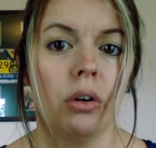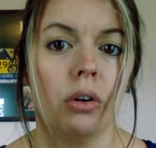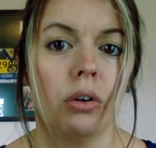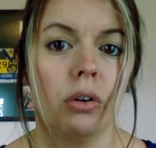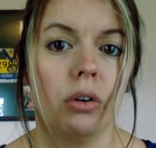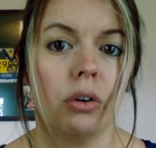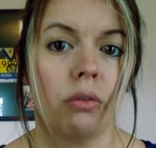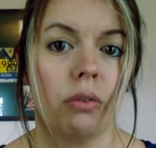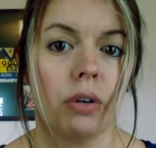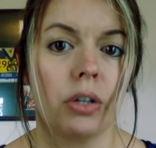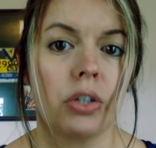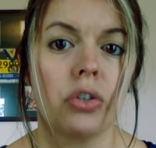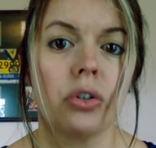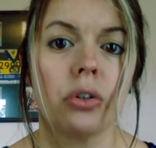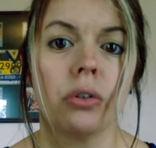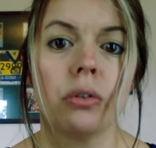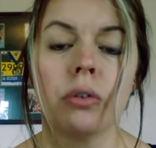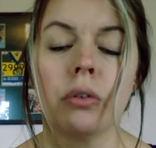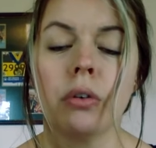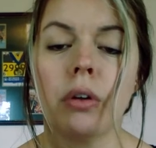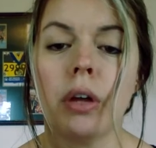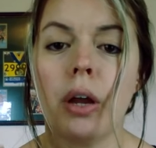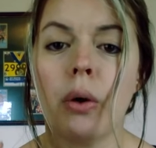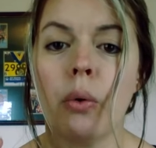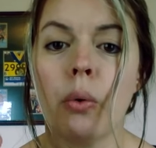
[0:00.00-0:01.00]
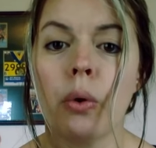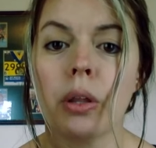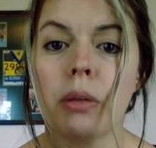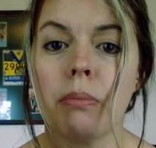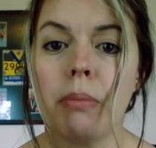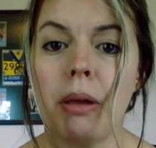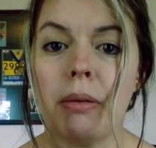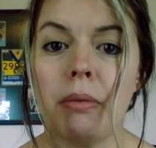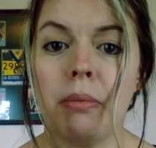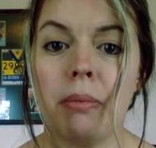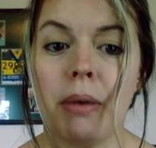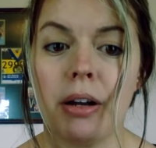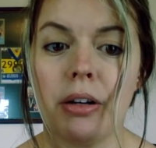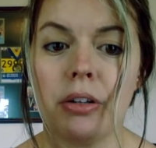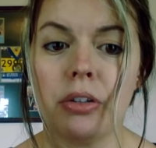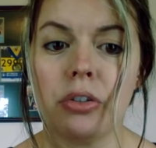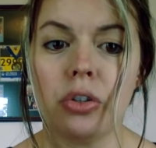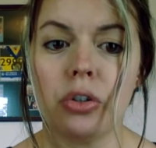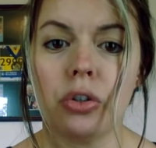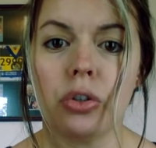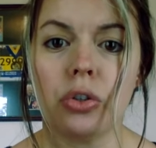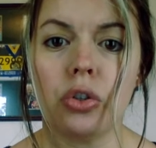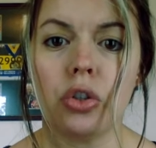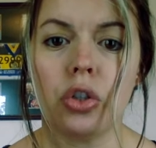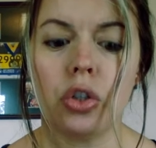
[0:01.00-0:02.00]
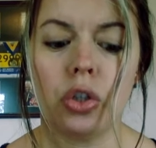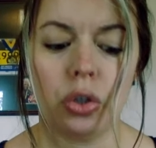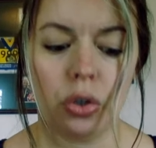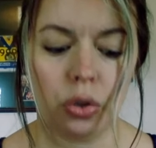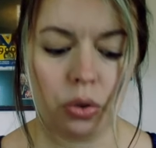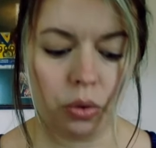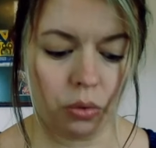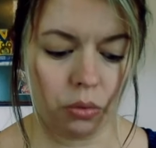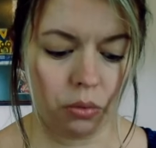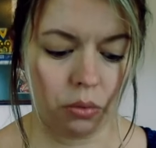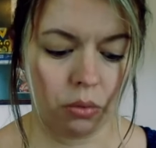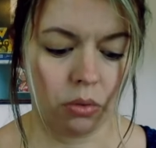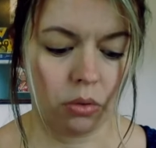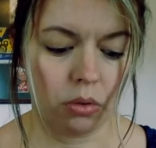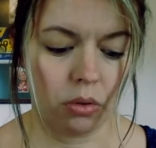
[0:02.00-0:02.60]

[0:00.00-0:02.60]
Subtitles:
original or the Baby Monitor 2